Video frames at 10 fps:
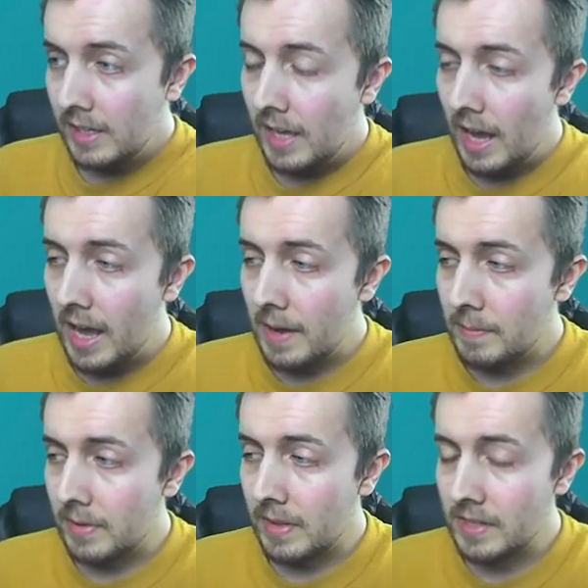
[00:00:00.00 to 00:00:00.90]
um,
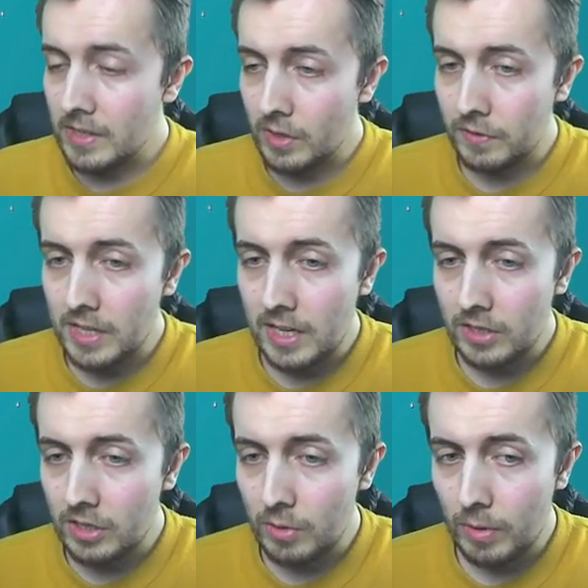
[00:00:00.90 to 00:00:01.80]
this is obviously to
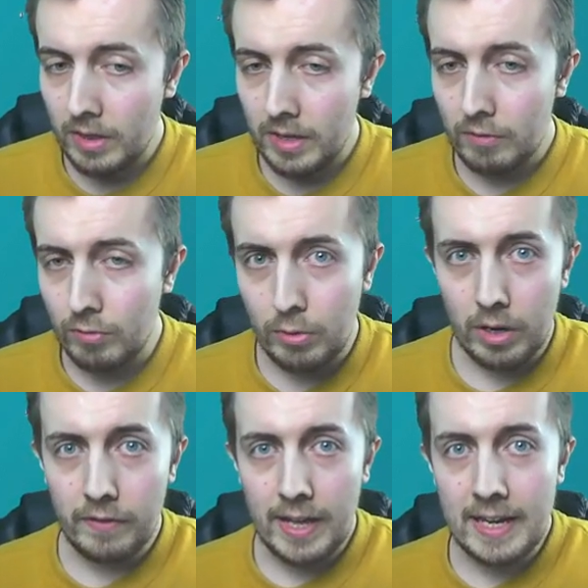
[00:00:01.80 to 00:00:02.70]
do with real life
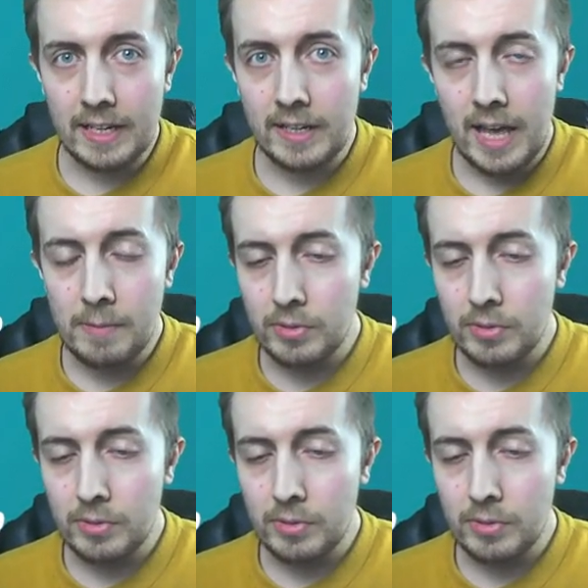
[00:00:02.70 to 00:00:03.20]
England games.